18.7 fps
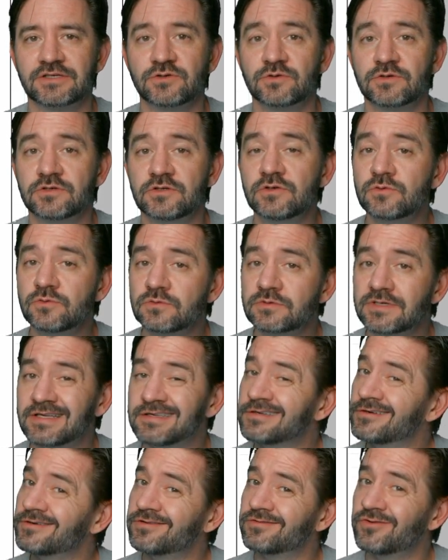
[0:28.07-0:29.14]
you could use and
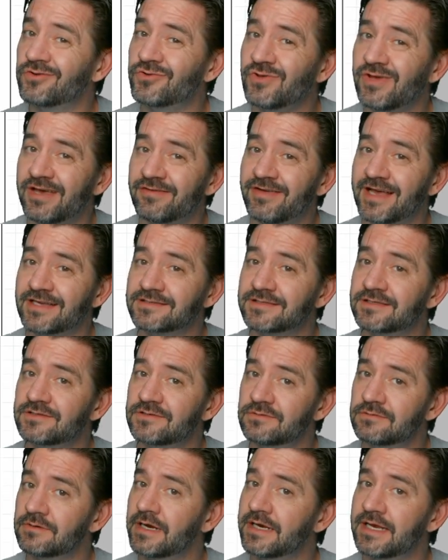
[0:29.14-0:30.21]
you don't even know you have access
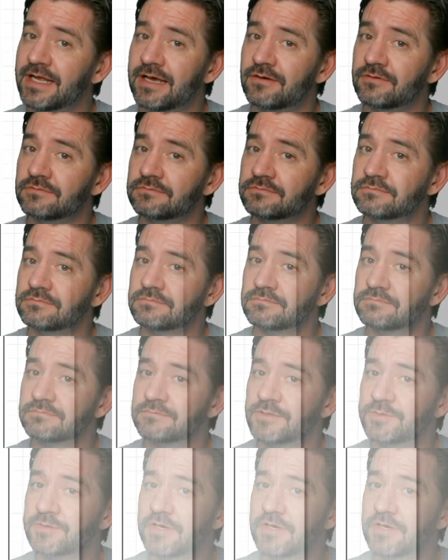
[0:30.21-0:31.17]
to right now. Here